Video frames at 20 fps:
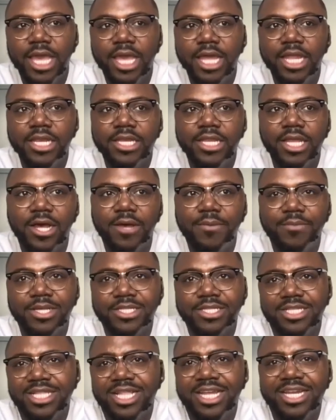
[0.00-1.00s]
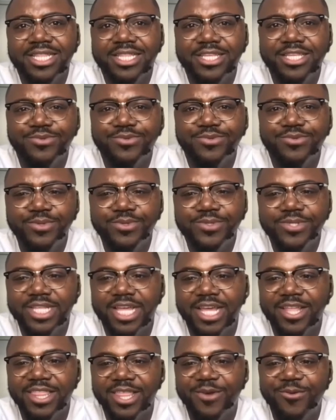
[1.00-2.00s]
and um because a lot of these rules
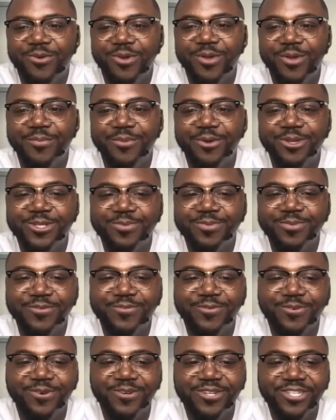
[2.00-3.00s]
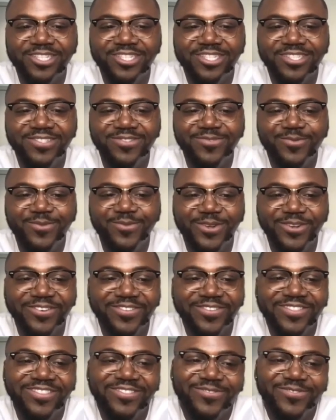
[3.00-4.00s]
that that were imposed before just
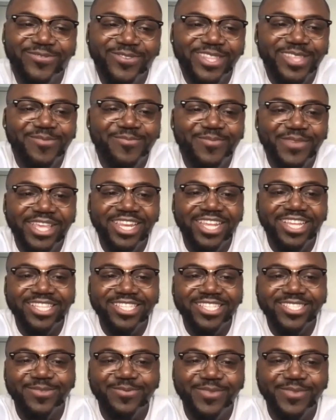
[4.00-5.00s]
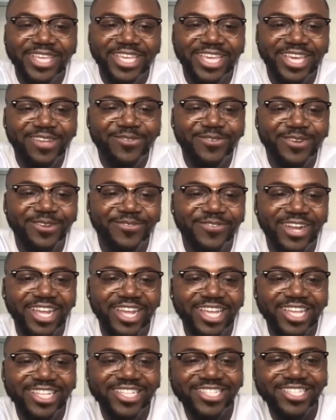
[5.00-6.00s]
were really meaningless to begin with,
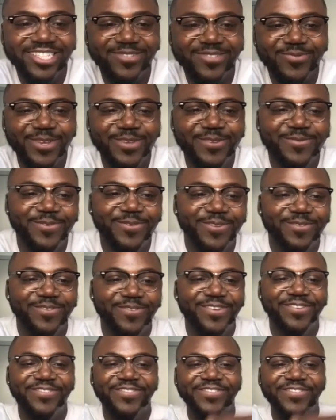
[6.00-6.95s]
right? It's just we, yeah. we,